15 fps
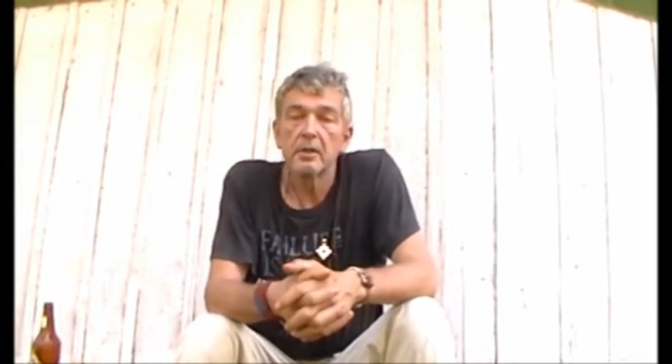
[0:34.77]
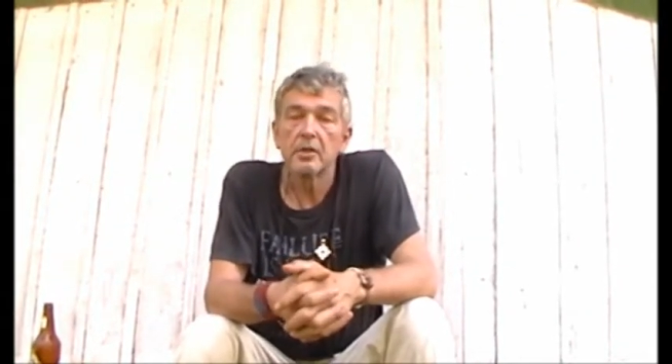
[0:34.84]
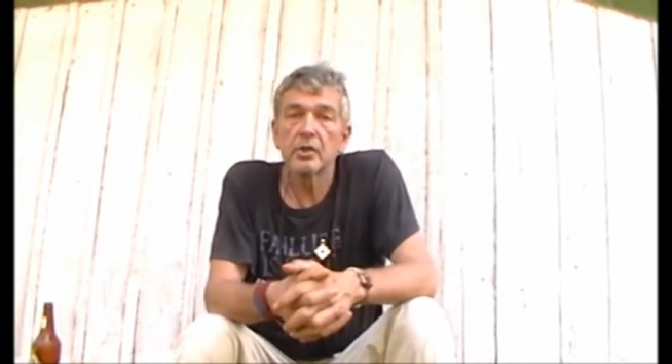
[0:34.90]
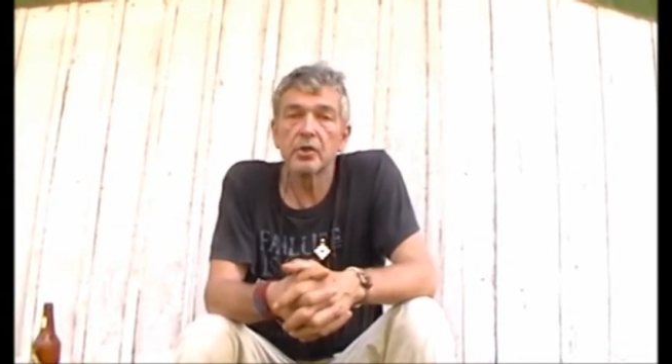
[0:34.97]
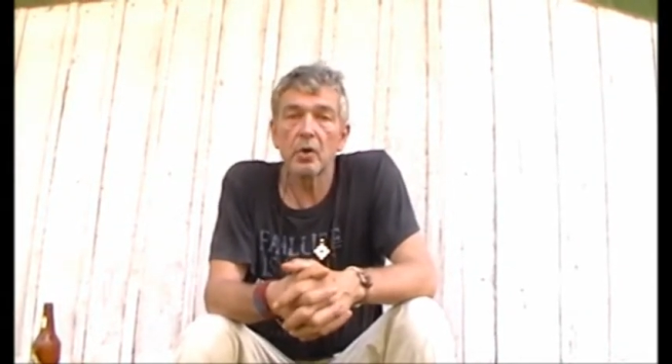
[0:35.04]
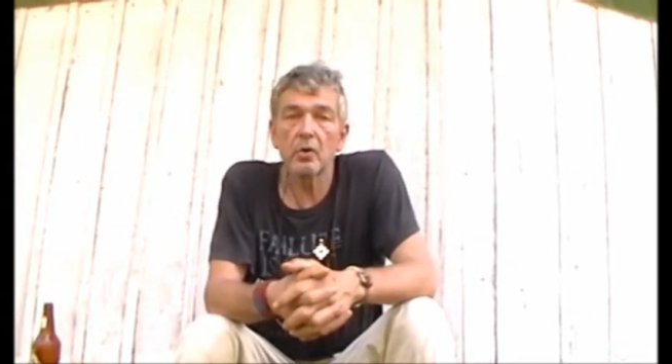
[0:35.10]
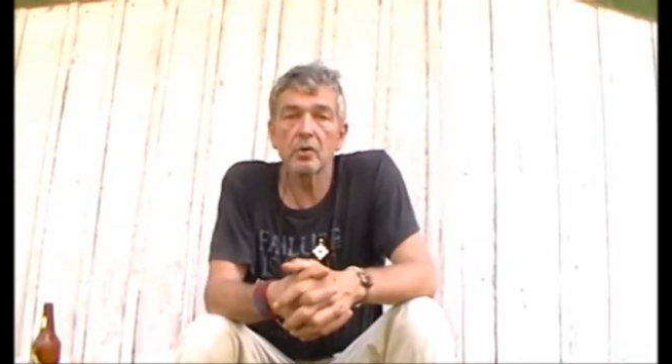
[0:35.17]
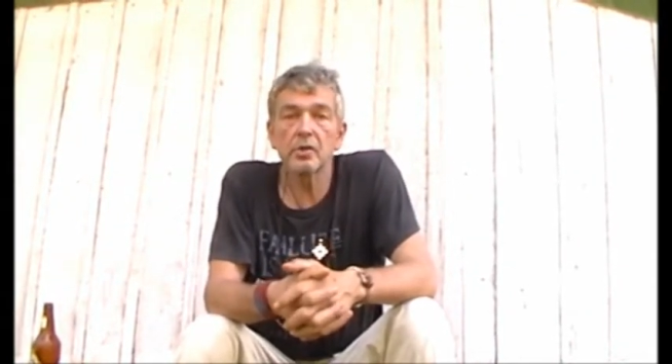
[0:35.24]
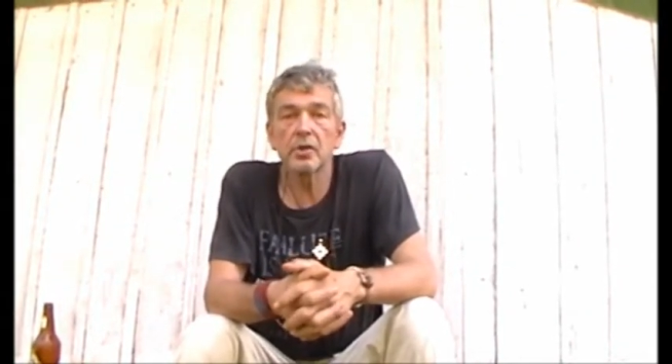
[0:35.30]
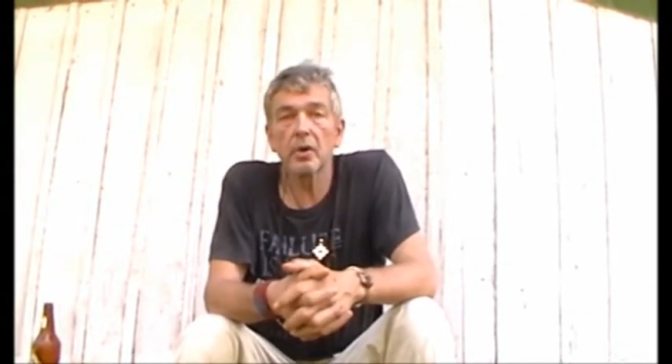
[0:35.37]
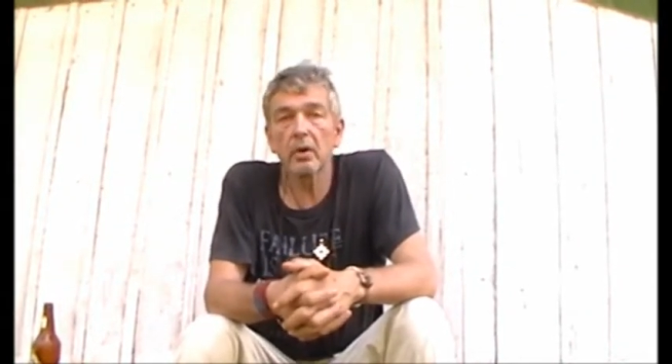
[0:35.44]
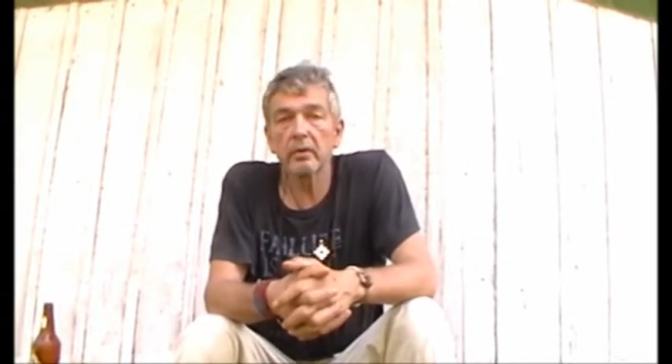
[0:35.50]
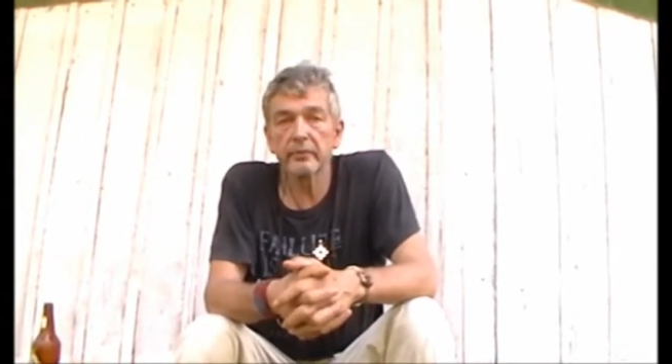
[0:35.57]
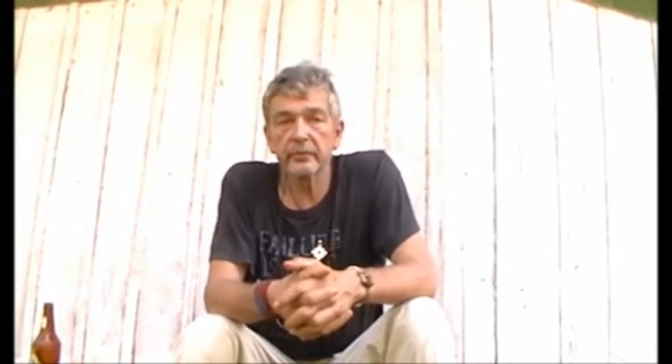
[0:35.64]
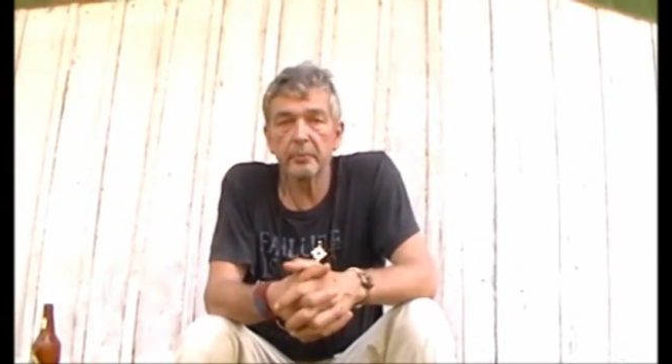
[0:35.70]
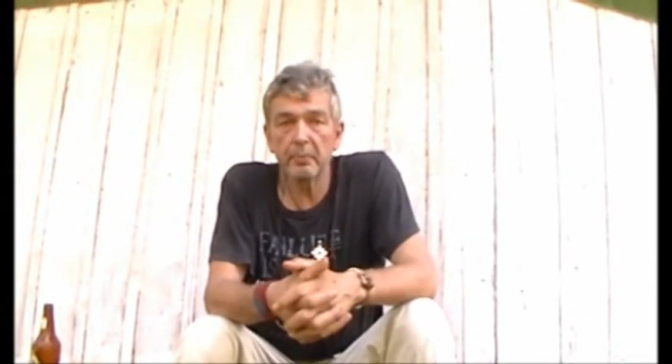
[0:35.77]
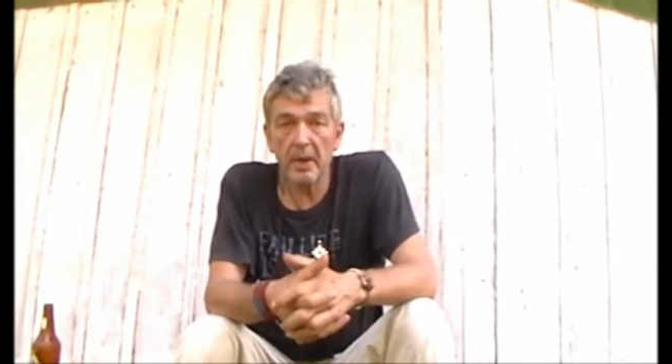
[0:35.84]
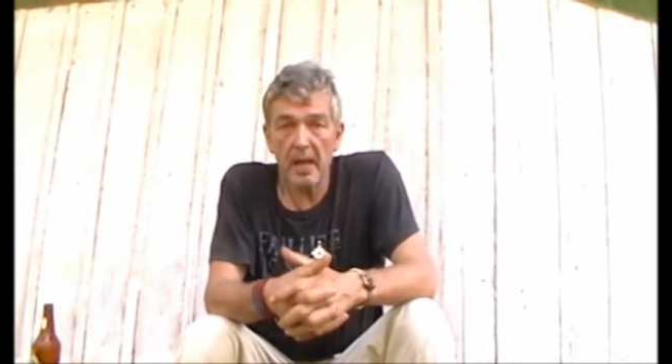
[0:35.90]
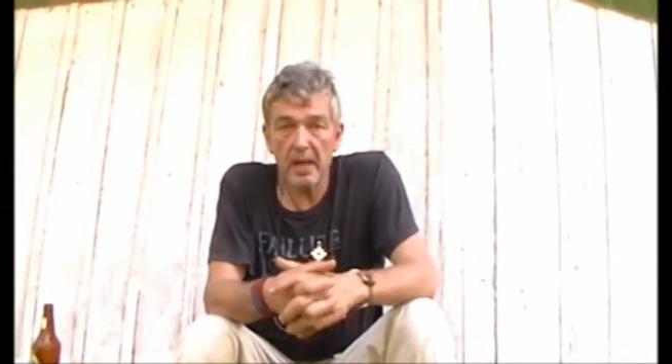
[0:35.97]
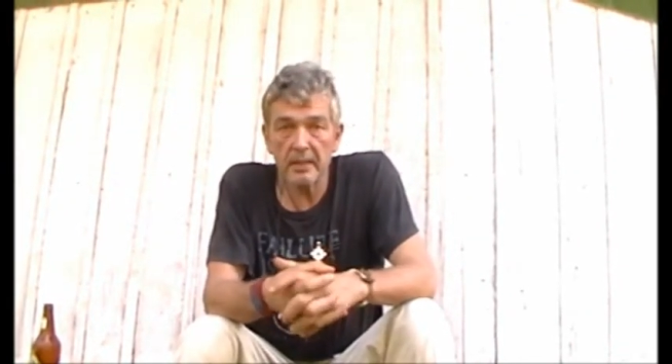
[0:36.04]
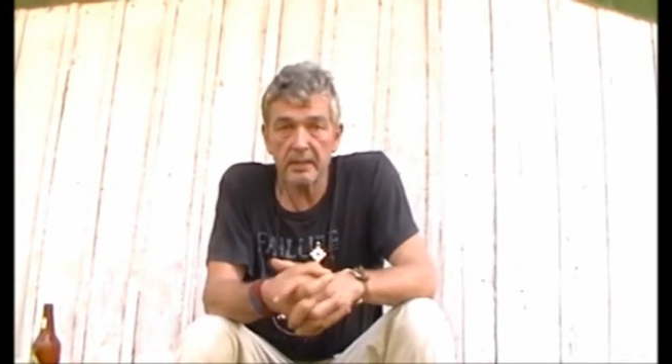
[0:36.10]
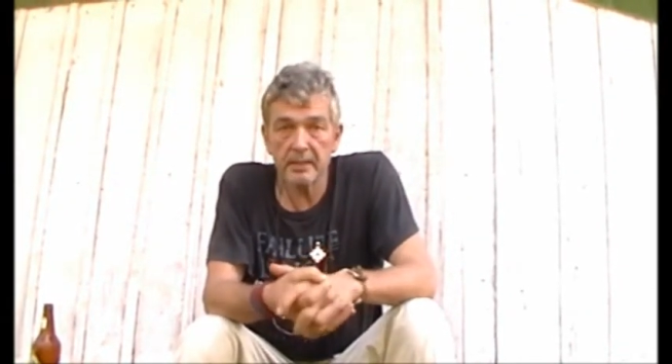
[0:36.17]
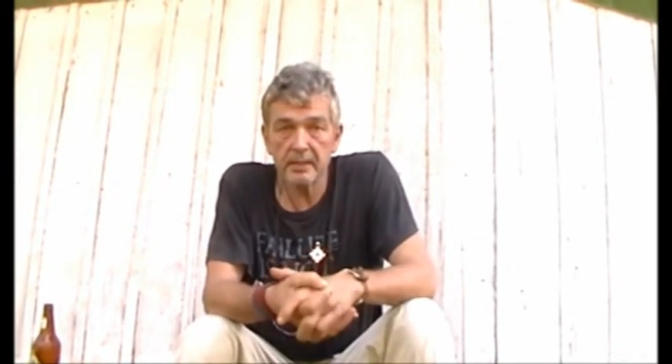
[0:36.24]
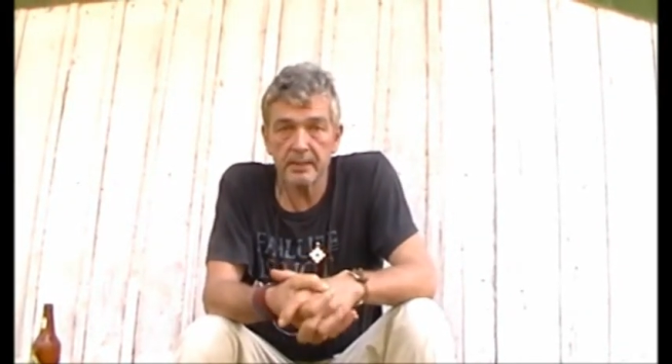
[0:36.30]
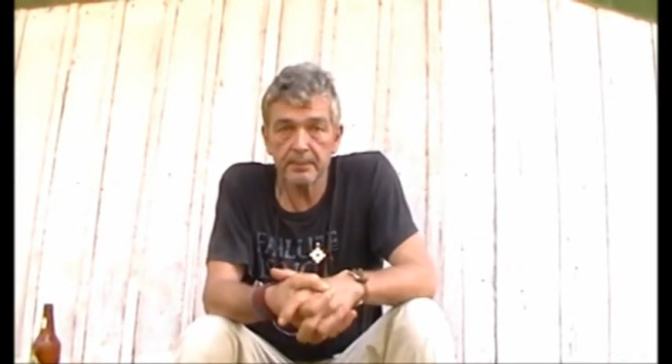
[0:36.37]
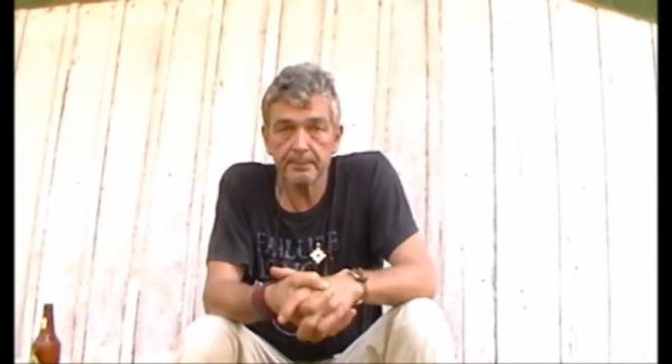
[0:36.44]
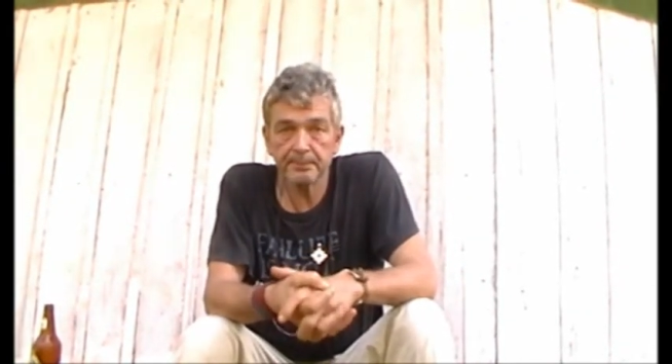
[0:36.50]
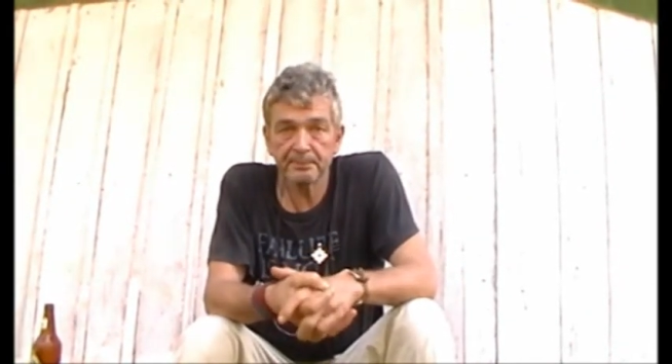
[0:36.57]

songs of the plants.